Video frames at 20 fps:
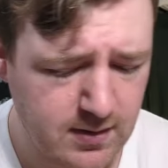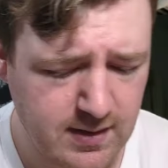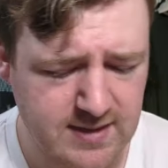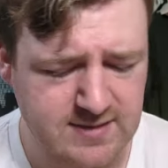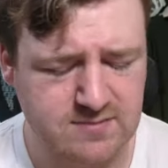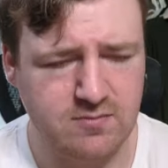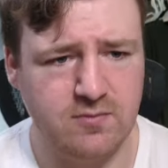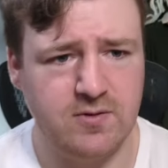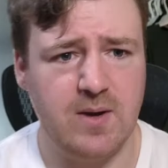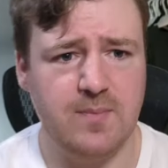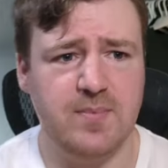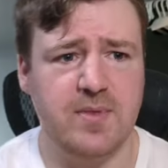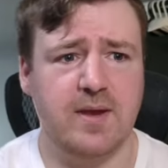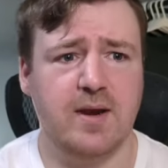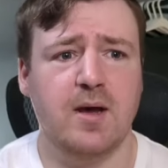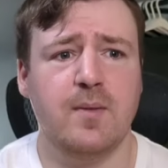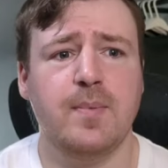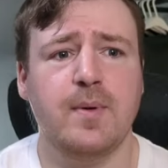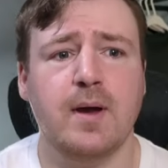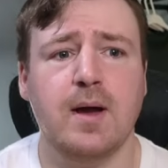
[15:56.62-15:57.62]
so we'll wrap that
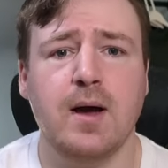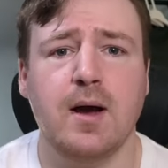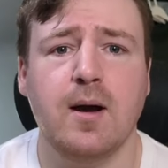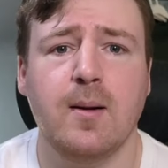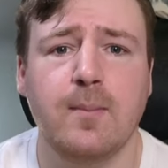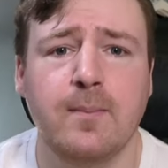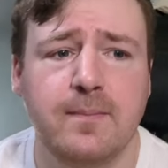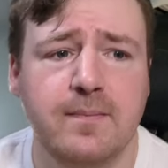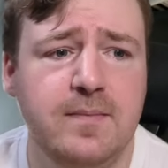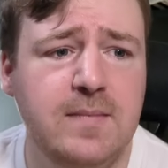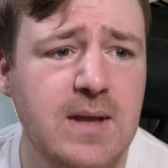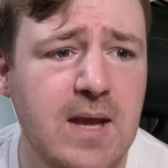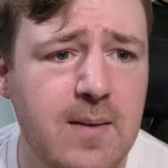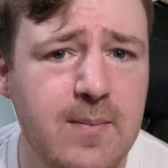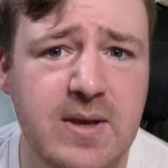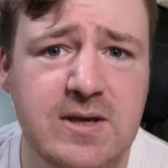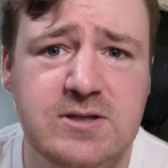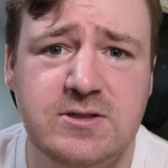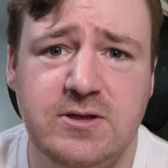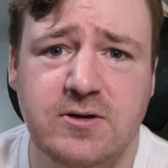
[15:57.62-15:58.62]
up. Yeah,
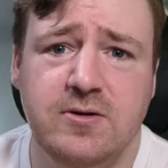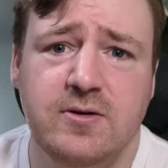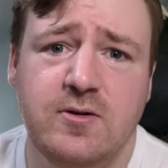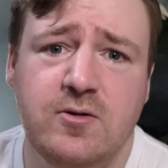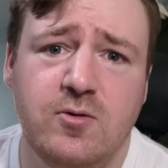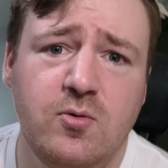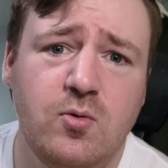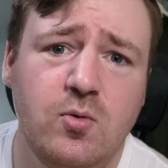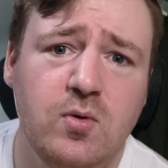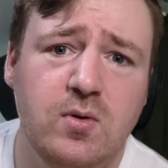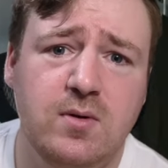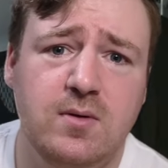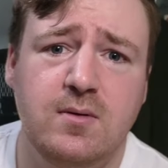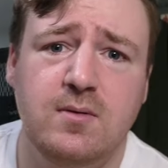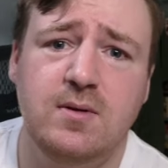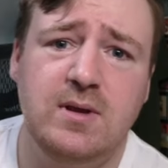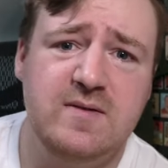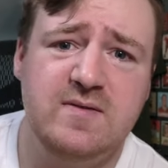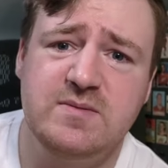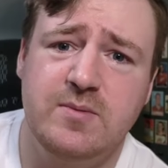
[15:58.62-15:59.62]
make sure to
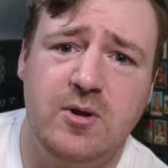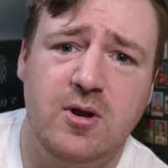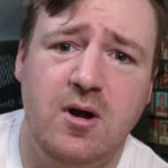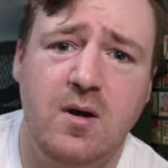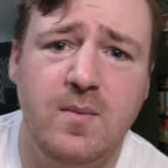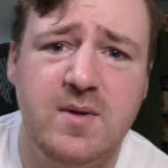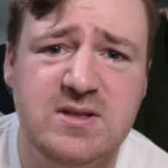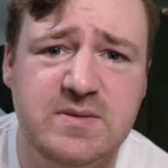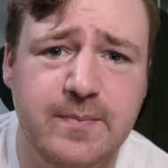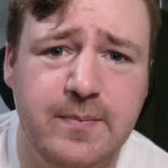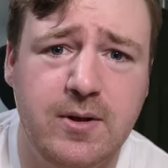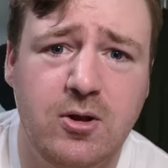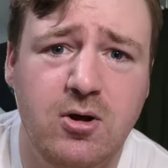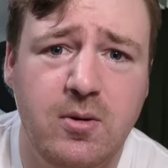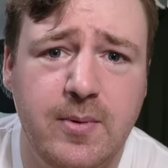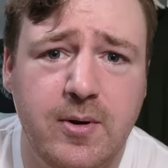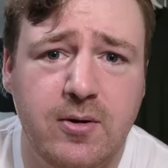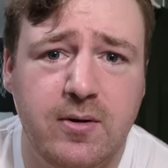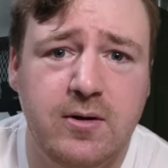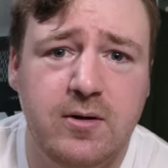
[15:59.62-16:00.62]
leave some comments below
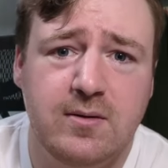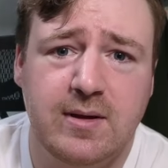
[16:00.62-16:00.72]
about